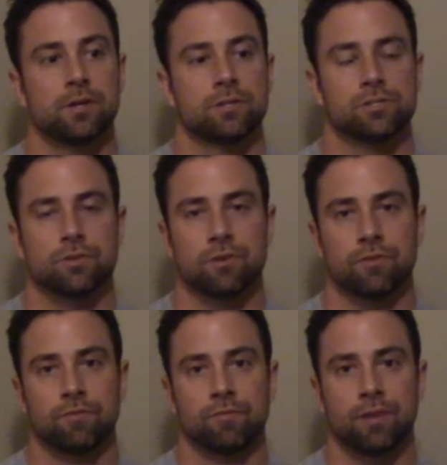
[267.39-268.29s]
So your
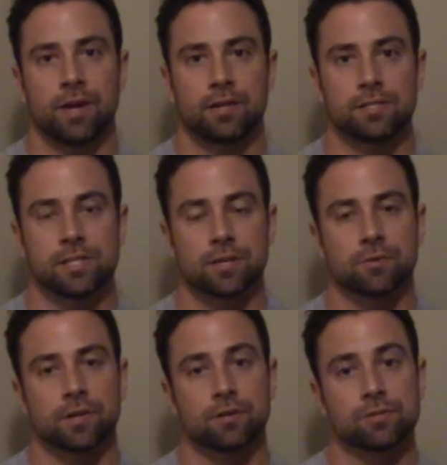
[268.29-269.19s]
fat intake,
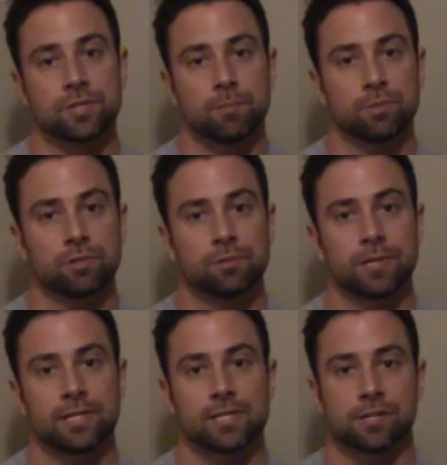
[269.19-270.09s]
when it goes up a little
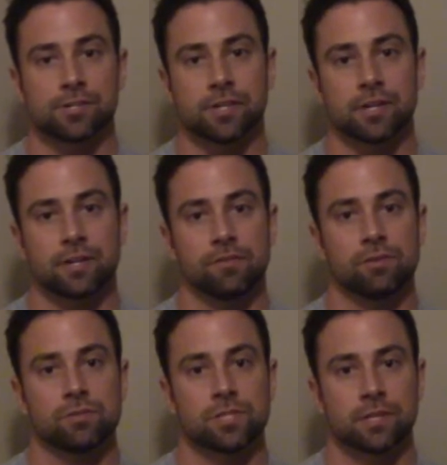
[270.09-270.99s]
bit, it's actually going to give
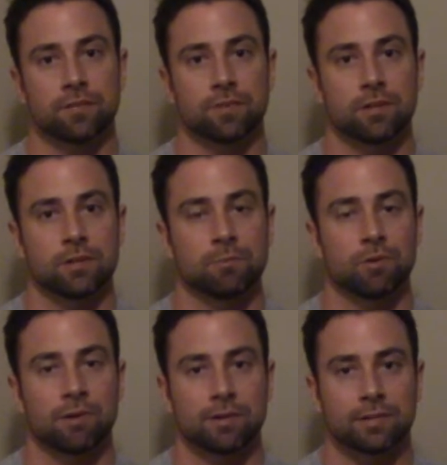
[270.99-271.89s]
you significantly
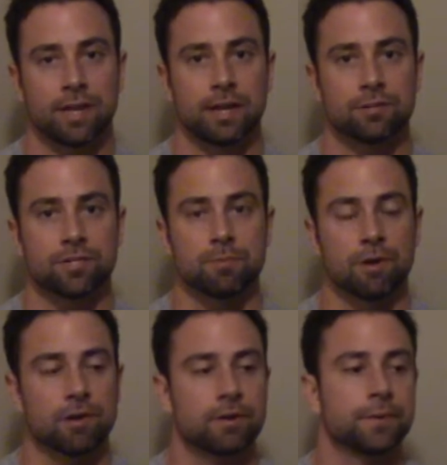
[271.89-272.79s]
more energy burn.